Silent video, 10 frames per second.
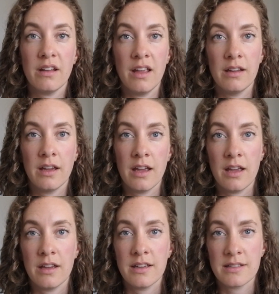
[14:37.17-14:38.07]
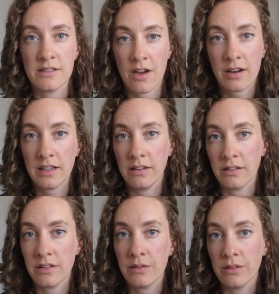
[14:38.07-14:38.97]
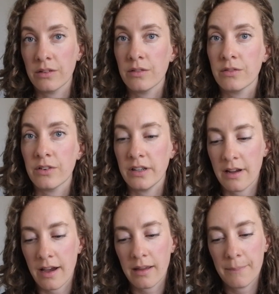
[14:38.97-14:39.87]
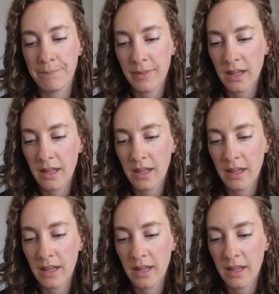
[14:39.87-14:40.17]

AKA it's not healing to a gluten-free diet.